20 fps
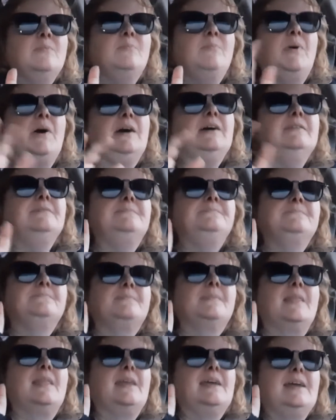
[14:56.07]
But
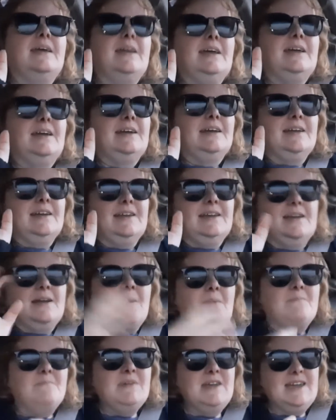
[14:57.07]

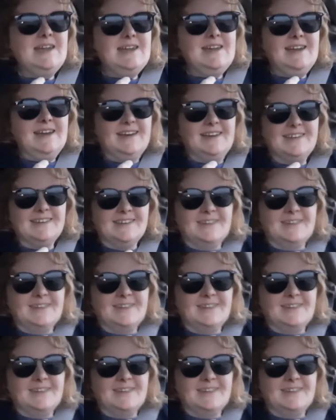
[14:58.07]
me,